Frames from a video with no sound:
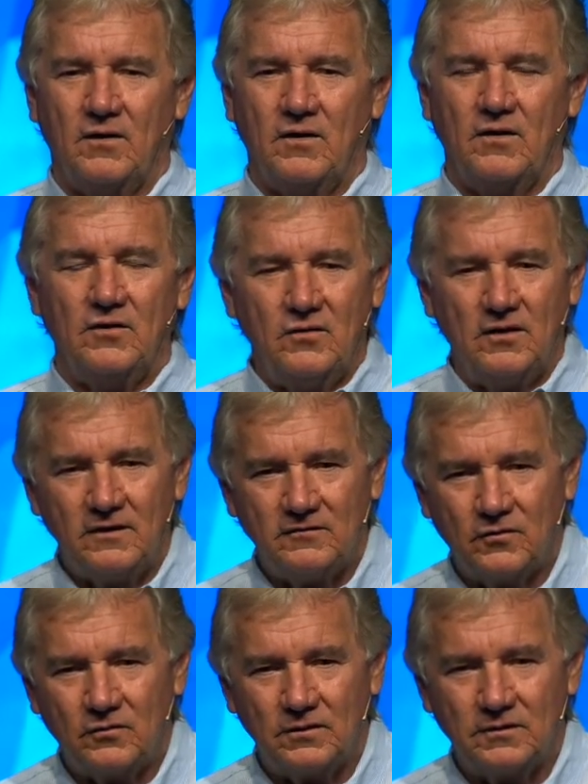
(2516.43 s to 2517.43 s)
Are you guys
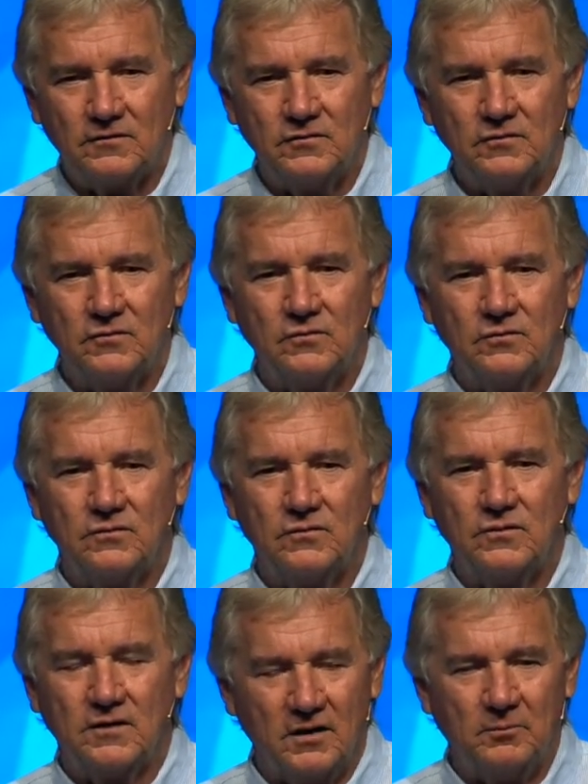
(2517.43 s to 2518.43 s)
going to
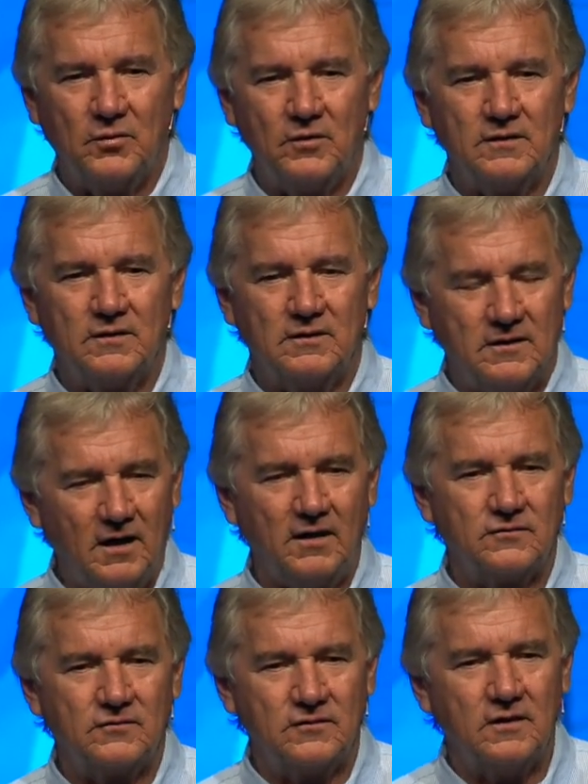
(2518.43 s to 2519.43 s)
the airport?
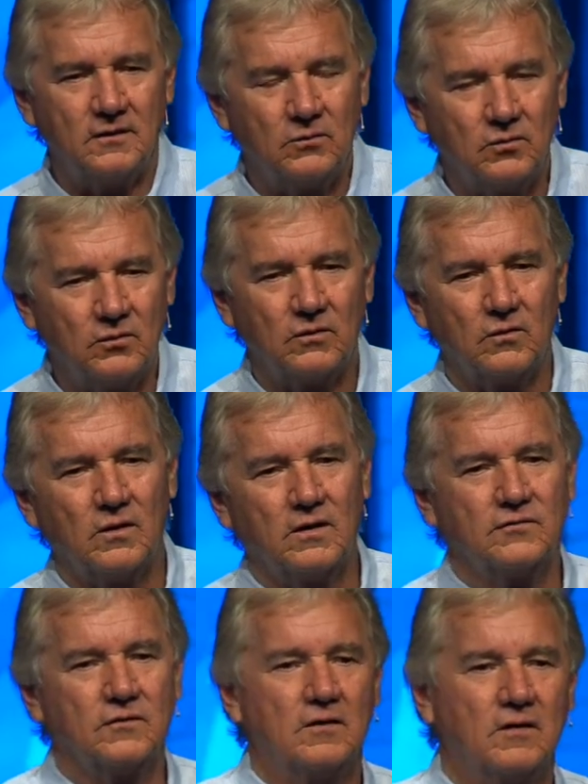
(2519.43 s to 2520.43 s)
Yes, yeah, we're, we're going. I
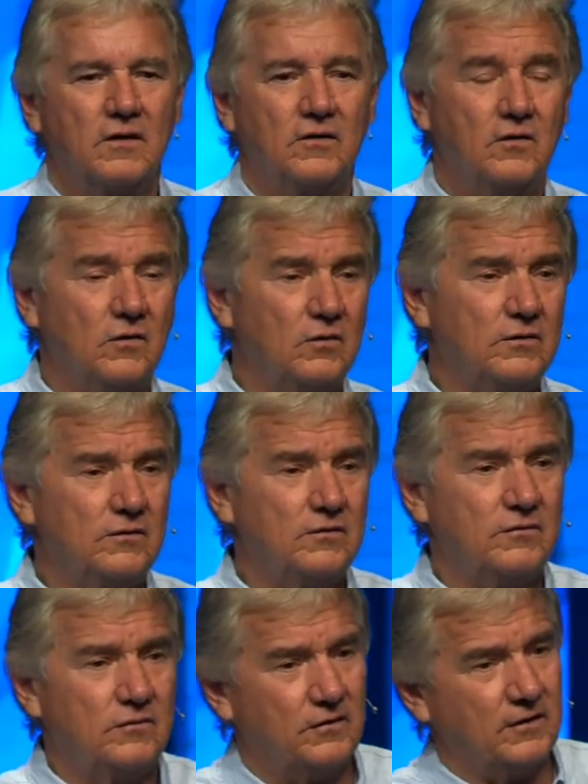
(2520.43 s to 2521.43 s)
said, Are you going
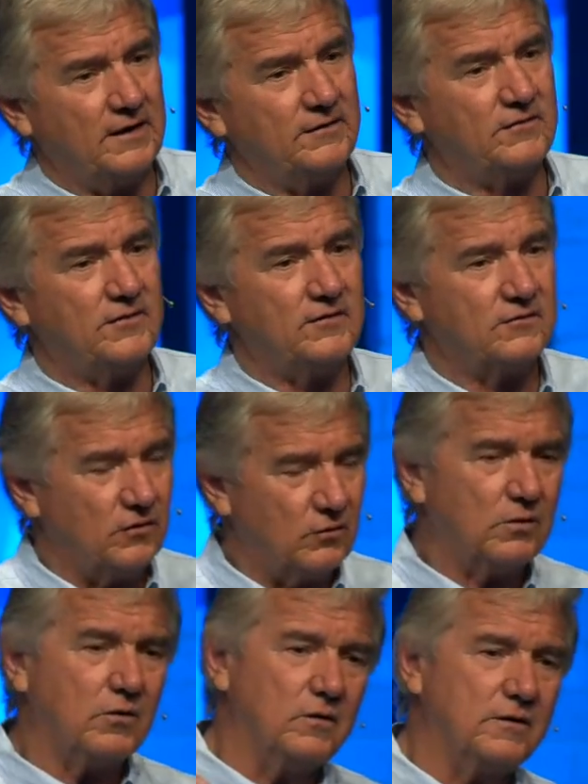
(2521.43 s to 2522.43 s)
to the United States? No,
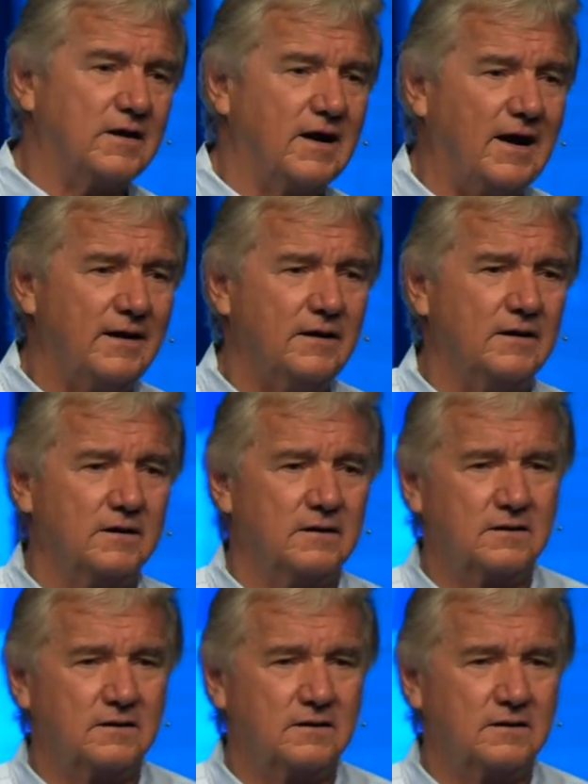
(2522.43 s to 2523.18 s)
we're going to Canada.